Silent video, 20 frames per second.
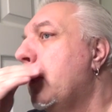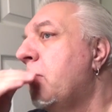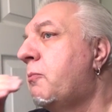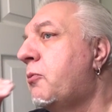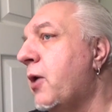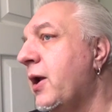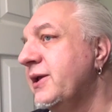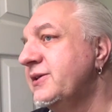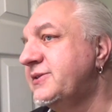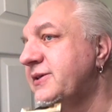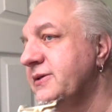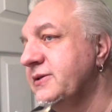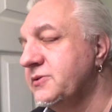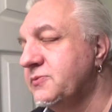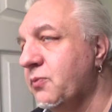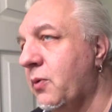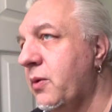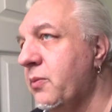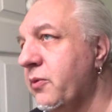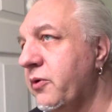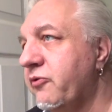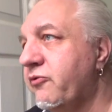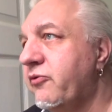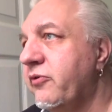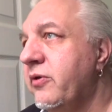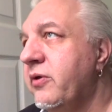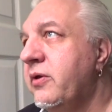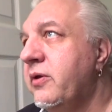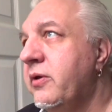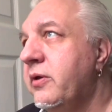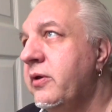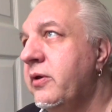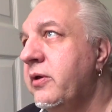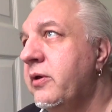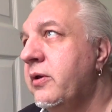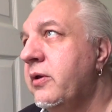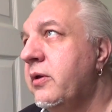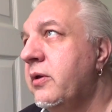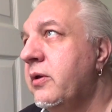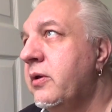prices. One was
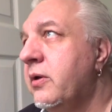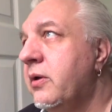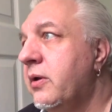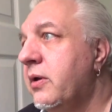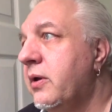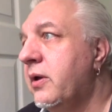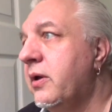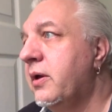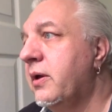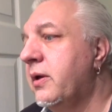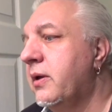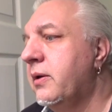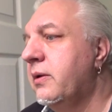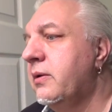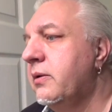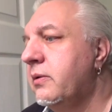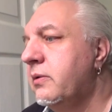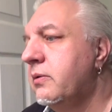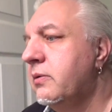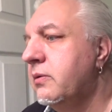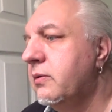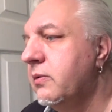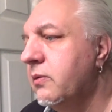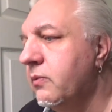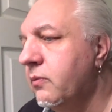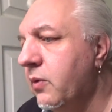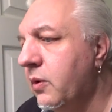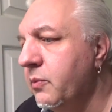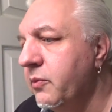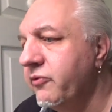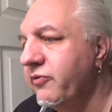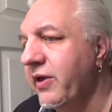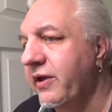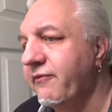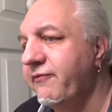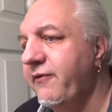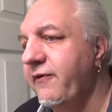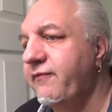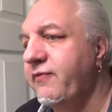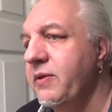like
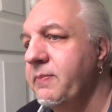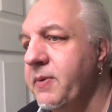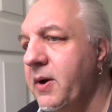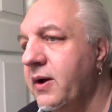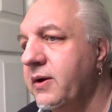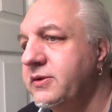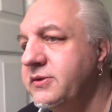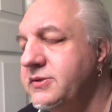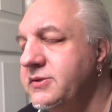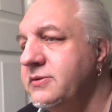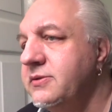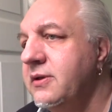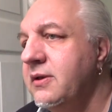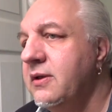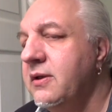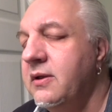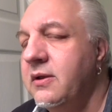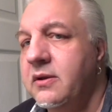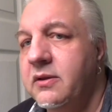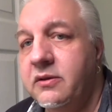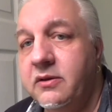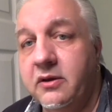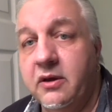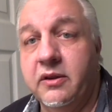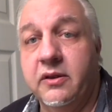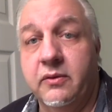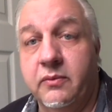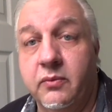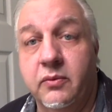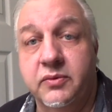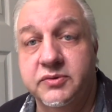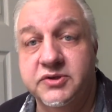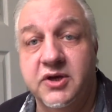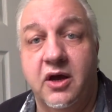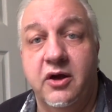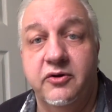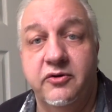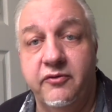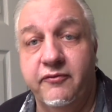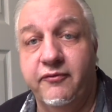$50. The other one was
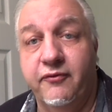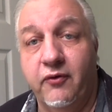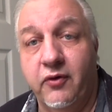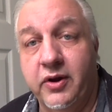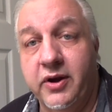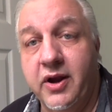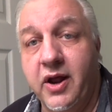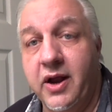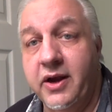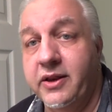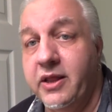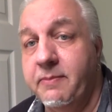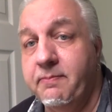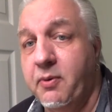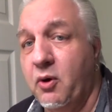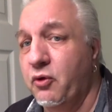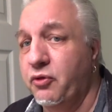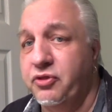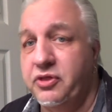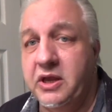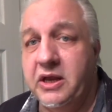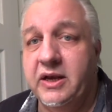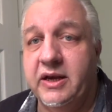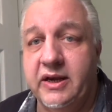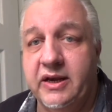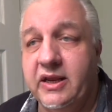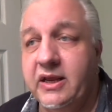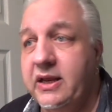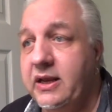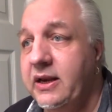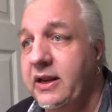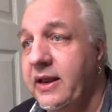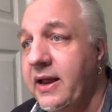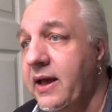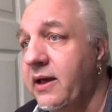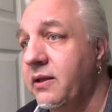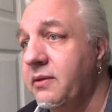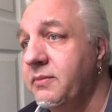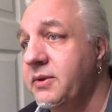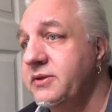$149. They both needed heating
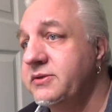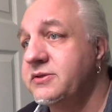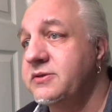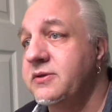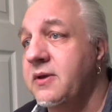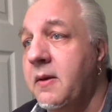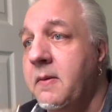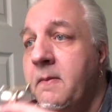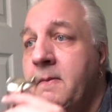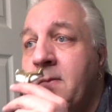elements.